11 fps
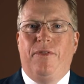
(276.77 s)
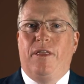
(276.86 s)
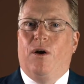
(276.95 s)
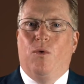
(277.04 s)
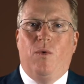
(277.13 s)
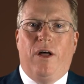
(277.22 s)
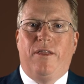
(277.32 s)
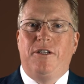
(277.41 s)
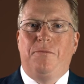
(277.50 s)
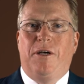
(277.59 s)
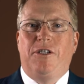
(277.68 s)
There are wealthy
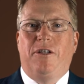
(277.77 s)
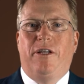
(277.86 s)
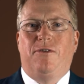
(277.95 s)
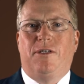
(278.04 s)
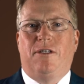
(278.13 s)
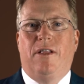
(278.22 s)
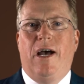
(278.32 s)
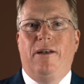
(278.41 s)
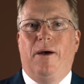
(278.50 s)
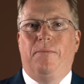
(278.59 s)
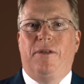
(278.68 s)
special interests
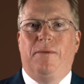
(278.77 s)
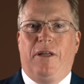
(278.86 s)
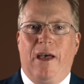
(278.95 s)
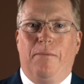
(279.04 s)
lined up to get